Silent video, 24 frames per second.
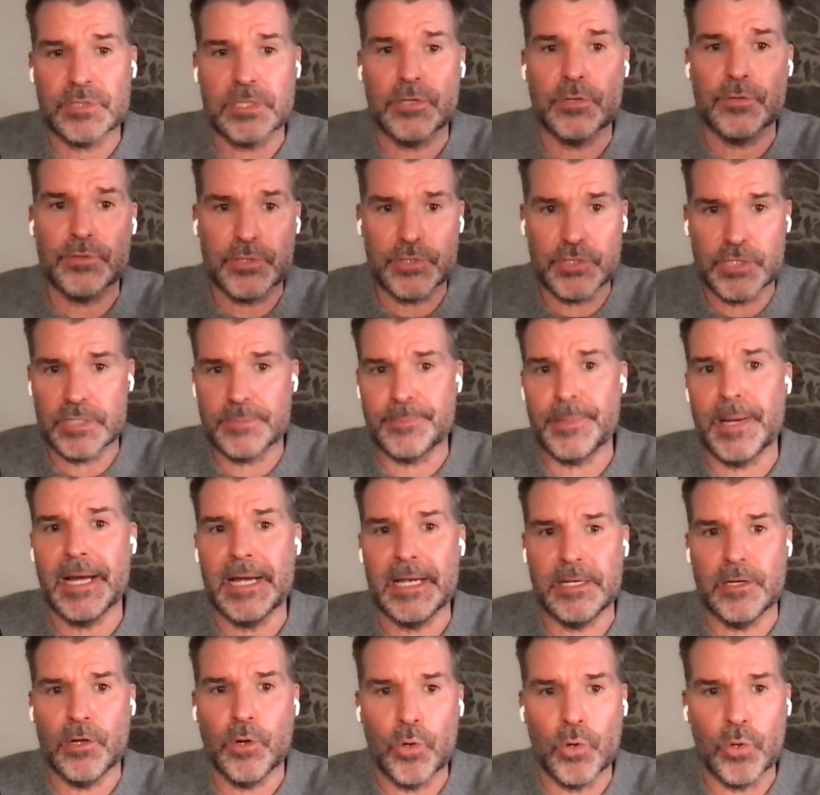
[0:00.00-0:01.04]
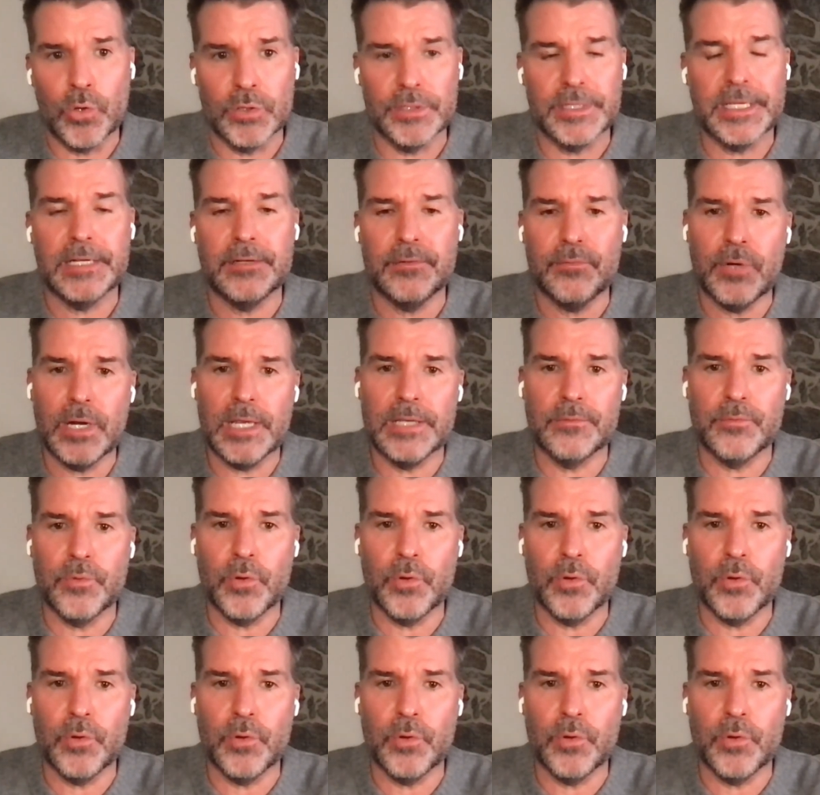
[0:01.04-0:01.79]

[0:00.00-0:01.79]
And those are just buy and hold and